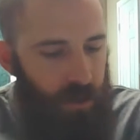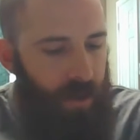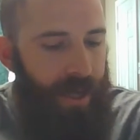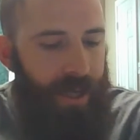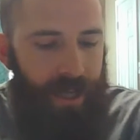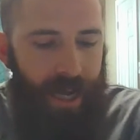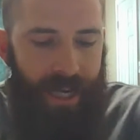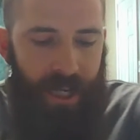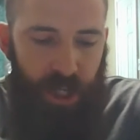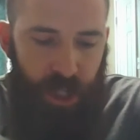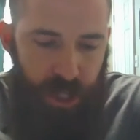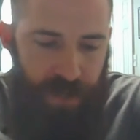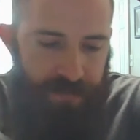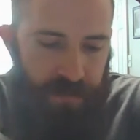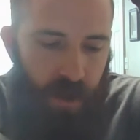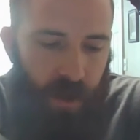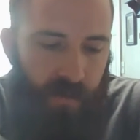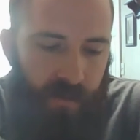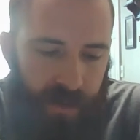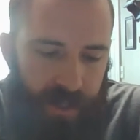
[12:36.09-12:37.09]
He kind of
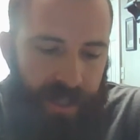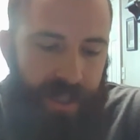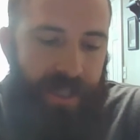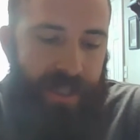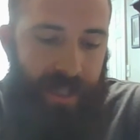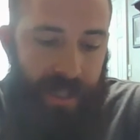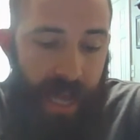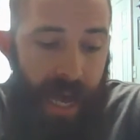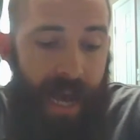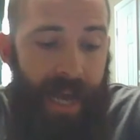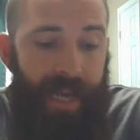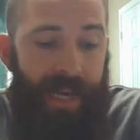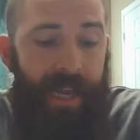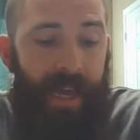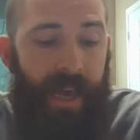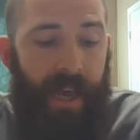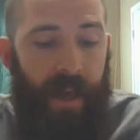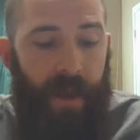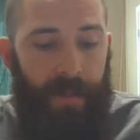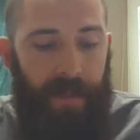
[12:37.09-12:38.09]
shifted over to this side
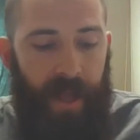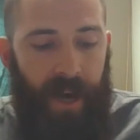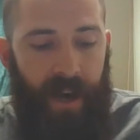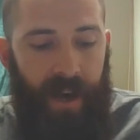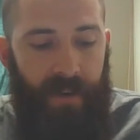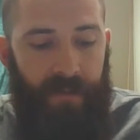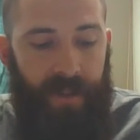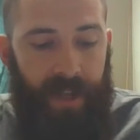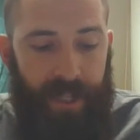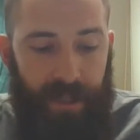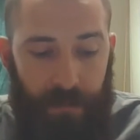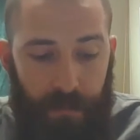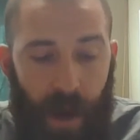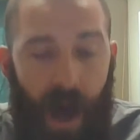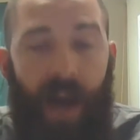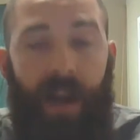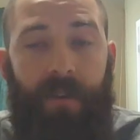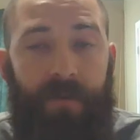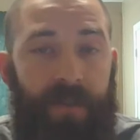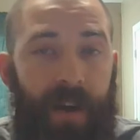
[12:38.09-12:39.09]
of this
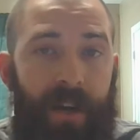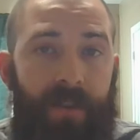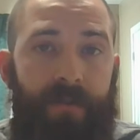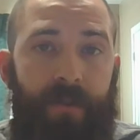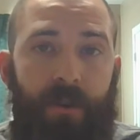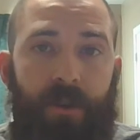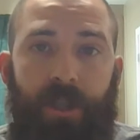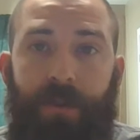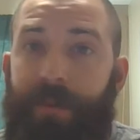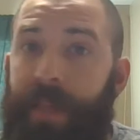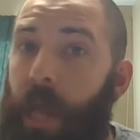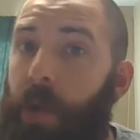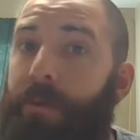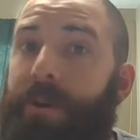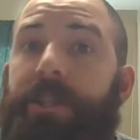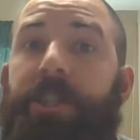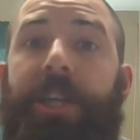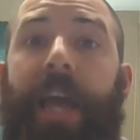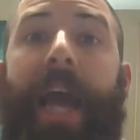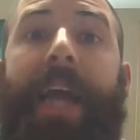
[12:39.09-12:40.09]
modified version, but they
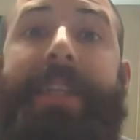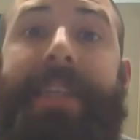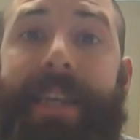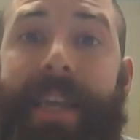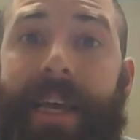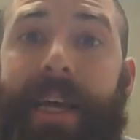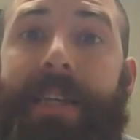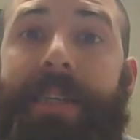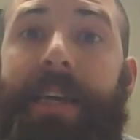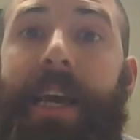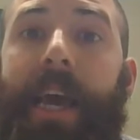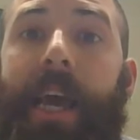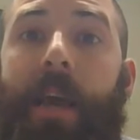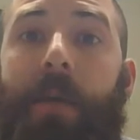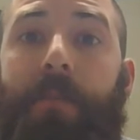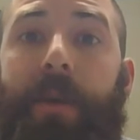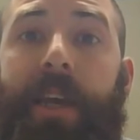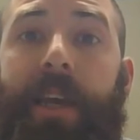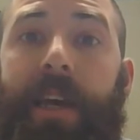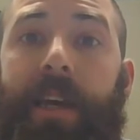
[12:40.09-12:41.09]
rejected it
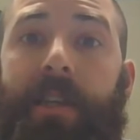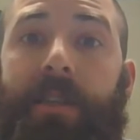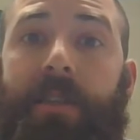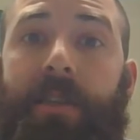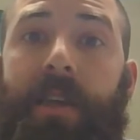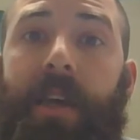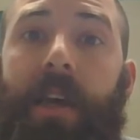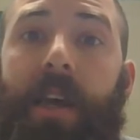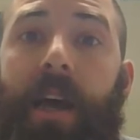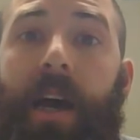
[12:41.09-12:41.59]
because